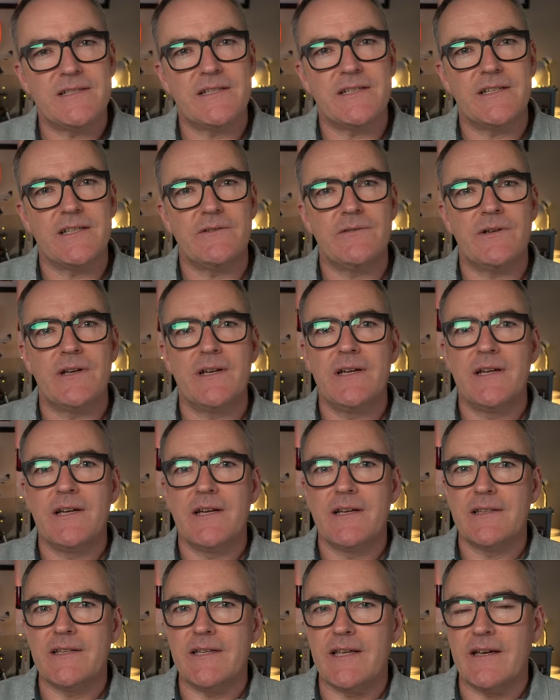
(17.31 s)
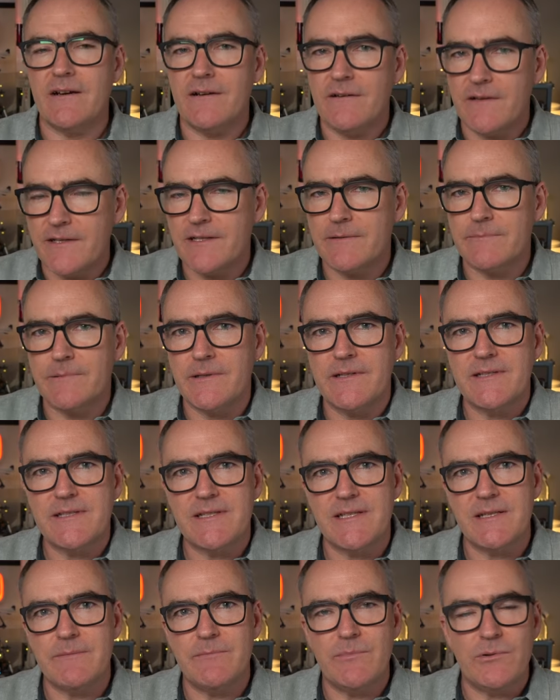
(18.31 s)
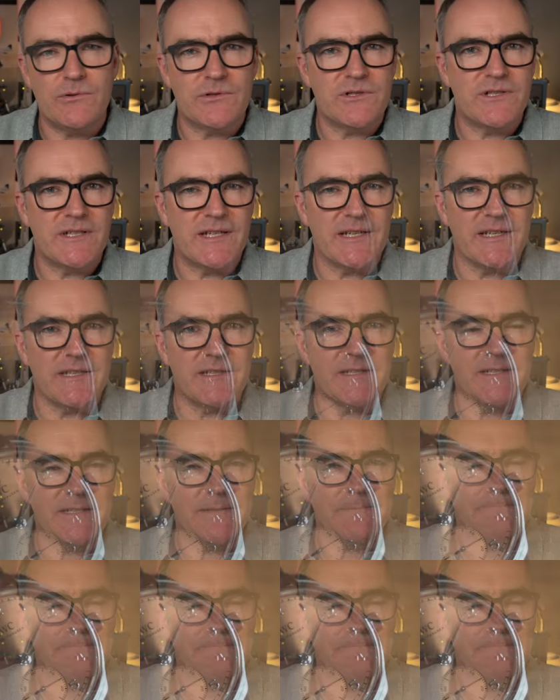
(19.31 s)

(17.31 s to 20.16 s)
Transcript: to you the IWC Portugieser.